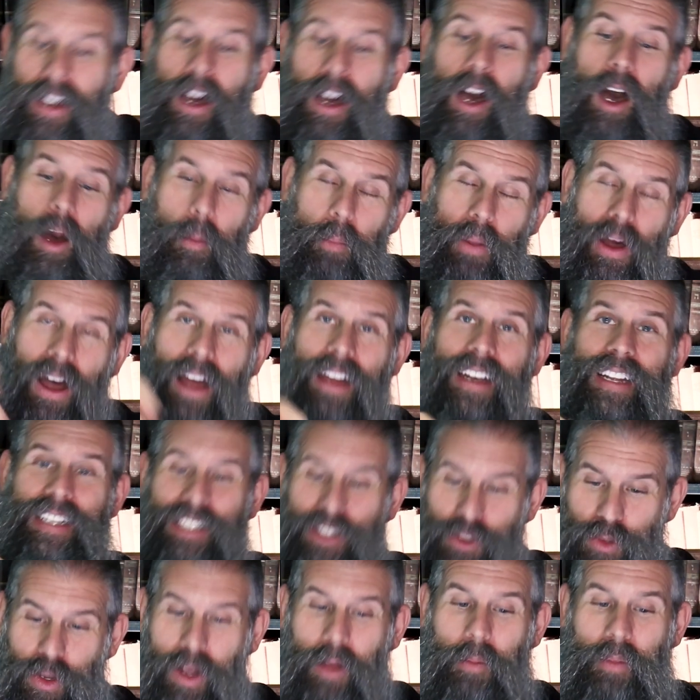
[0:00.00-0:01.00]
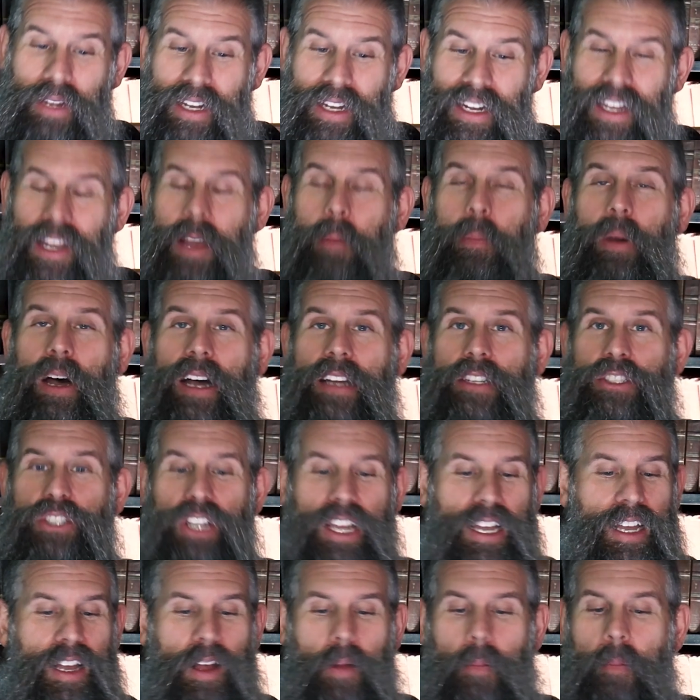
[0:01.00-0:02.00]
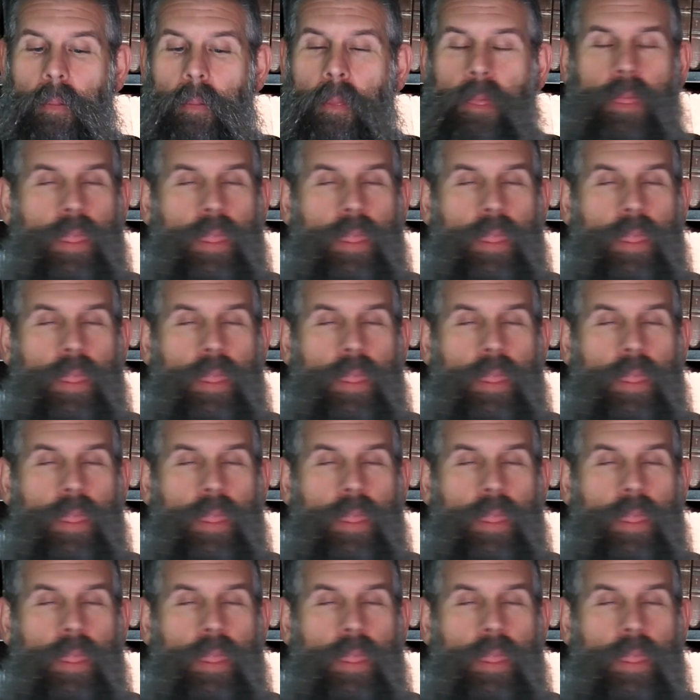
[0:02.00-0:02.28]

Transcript: upon Israel, meaning upon Jacob.